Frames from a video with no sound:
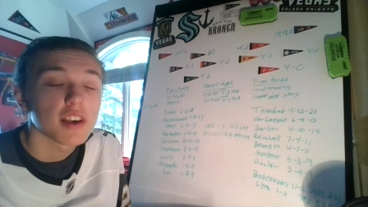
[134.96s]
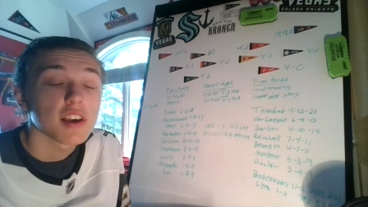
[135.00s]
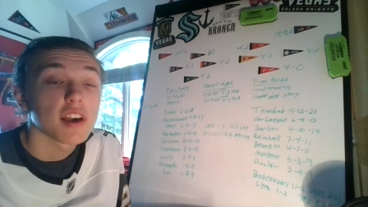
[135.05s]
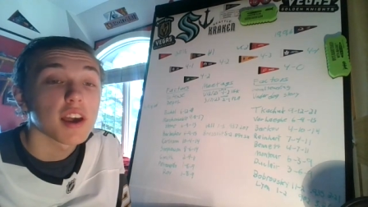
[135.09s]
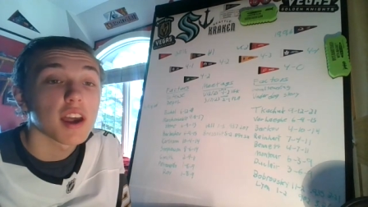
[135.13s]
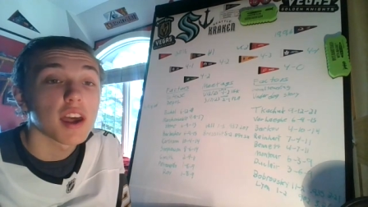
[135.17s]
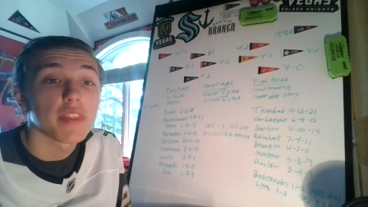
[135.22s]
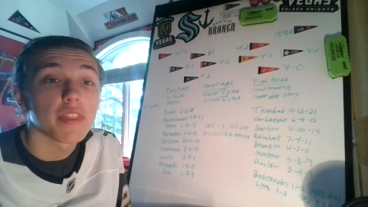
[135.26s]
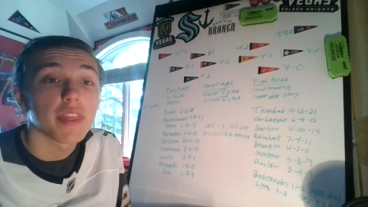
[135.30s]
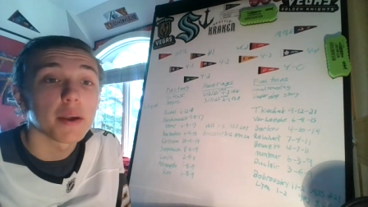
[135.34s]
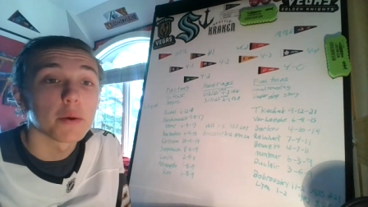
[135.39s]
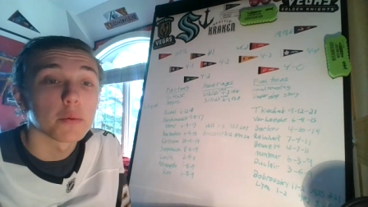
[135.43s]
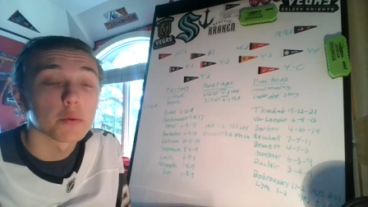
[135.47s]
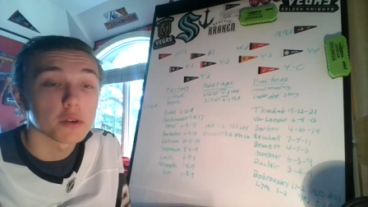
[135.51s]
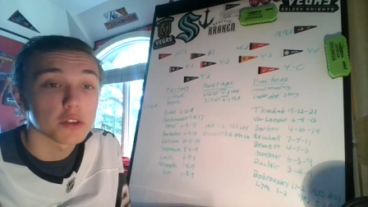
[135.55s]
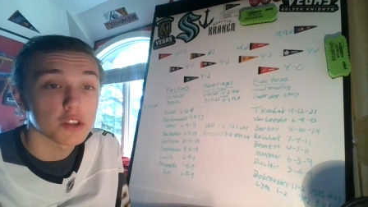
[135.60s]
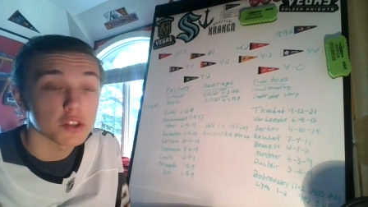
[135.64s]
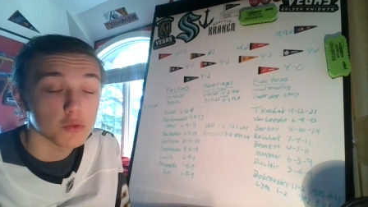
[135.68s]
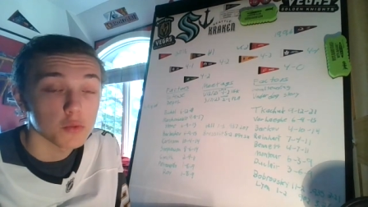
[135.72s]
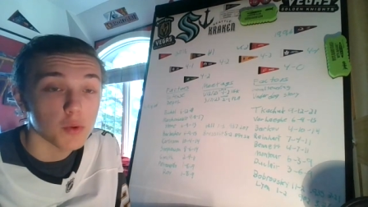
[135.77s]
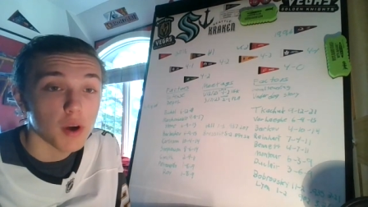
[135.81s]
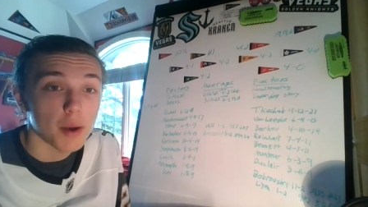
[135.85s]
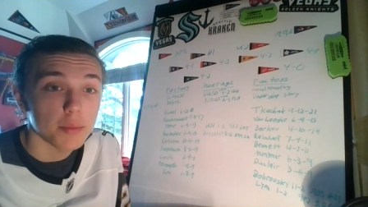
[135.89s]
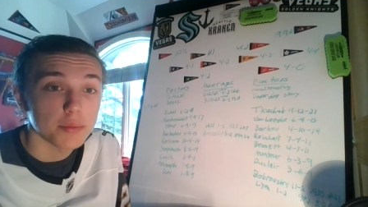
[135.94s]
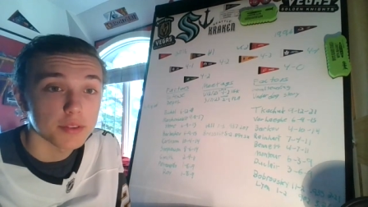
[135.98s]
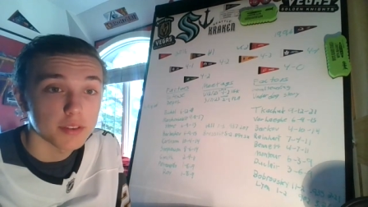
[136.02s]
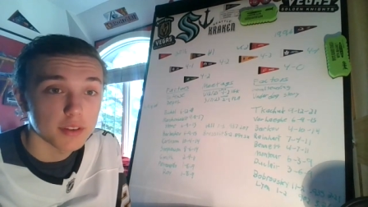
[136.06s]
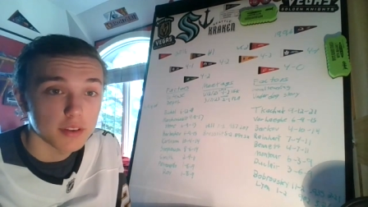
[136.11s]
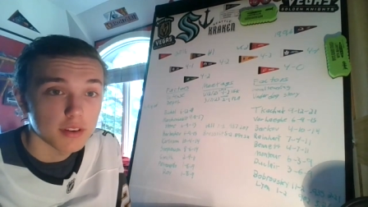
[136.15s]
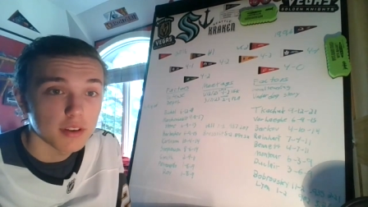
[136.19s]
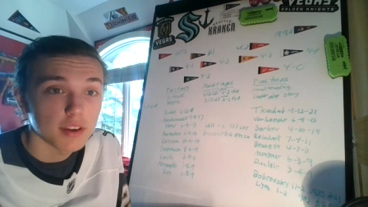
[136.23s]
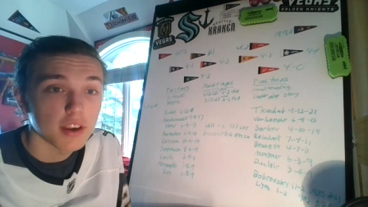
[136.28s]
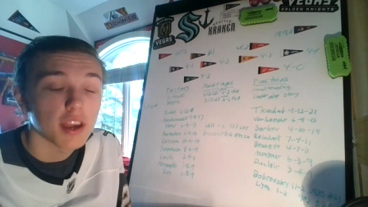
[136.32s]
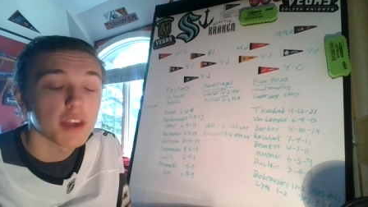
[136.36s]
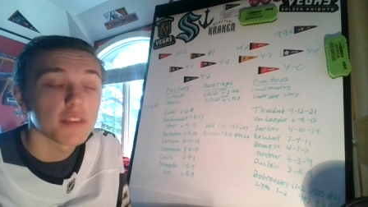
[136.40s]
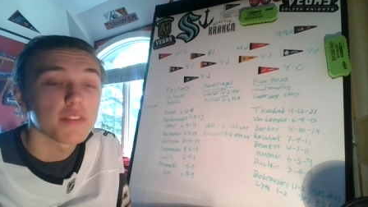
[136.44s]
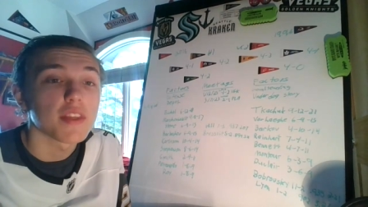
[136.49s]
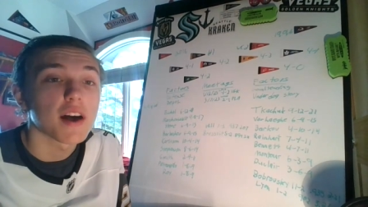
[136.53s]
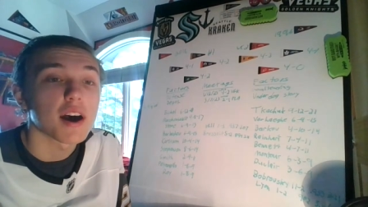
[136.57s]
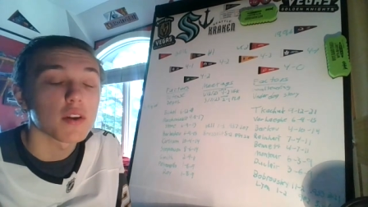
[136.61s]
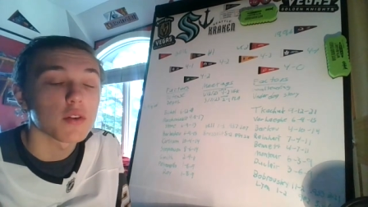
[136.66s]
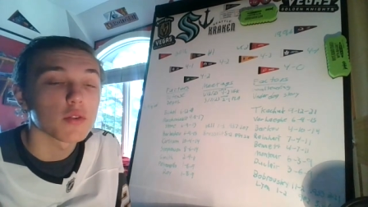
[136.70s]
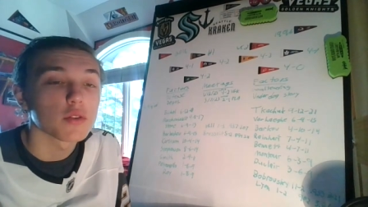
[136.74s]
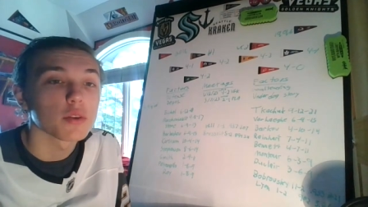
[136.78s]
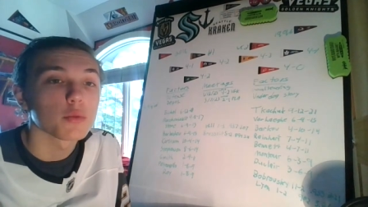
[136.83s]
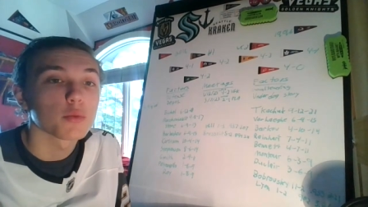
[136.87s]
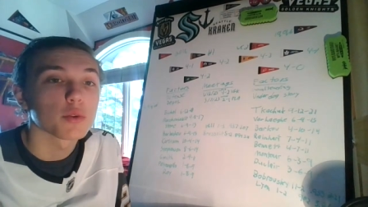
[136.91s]
and they were swept.
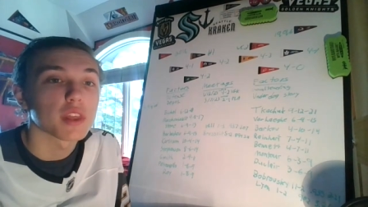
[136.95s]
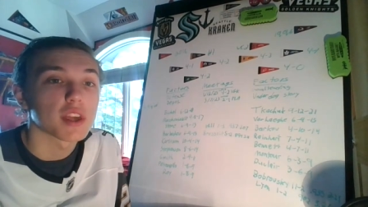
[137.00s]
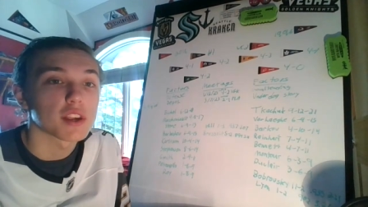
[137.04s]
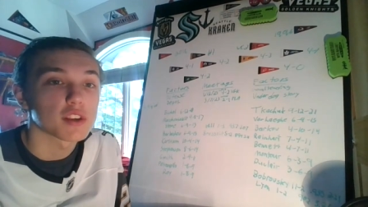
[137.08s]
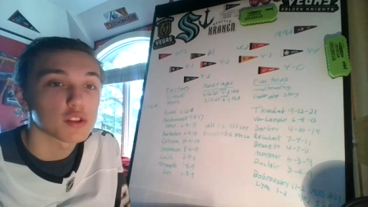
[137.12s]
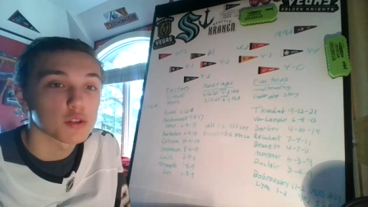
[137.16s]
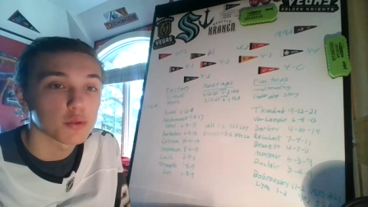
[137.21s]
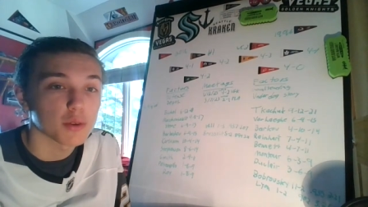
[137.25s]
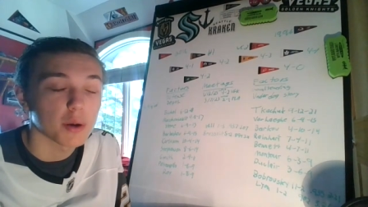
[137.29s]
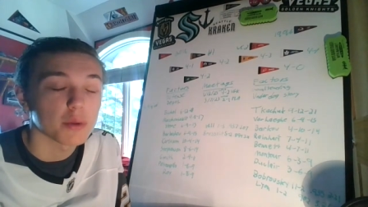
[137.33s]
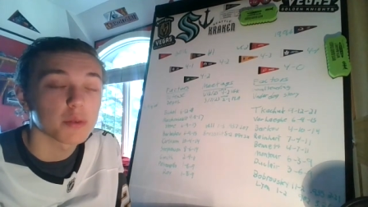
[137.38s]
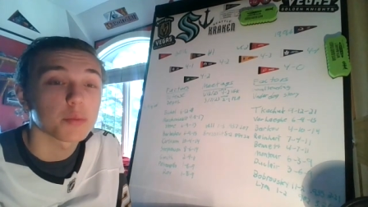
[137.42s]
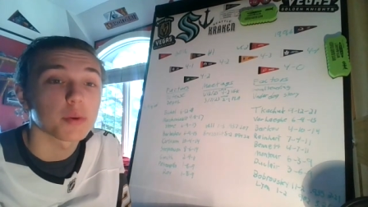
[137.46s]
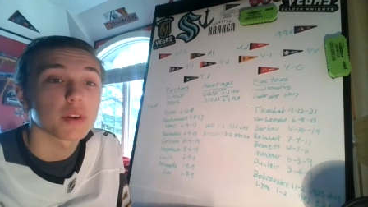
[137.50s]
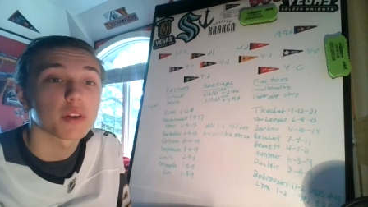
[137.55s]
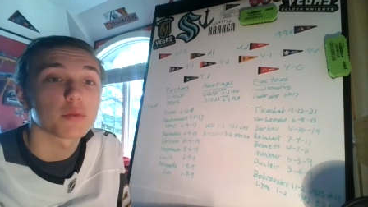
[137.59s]
Not only were they swept,